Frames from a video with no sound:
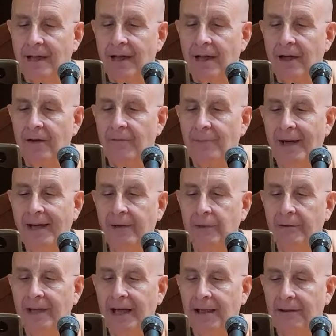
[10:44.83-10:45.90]
of my
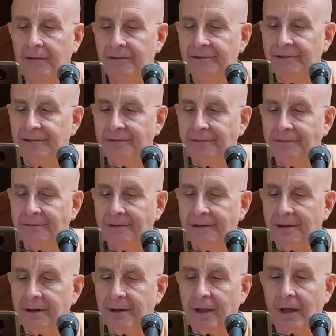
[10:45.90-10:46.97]
own house,
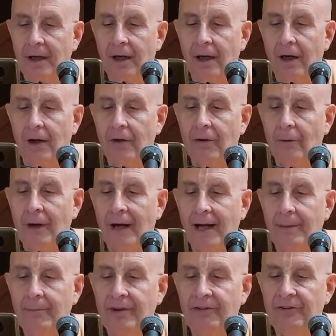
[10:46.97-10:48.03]
although I
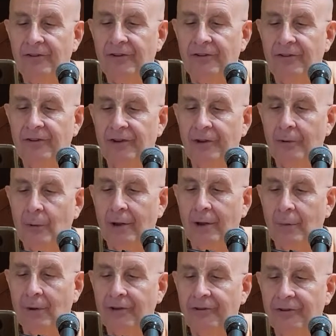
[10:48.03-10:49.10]
am his sincere
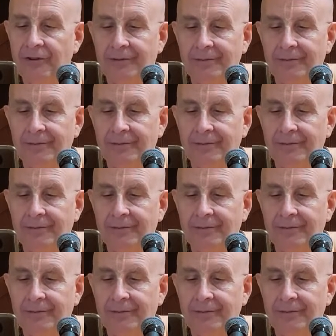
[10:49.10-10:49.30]
well-wisher,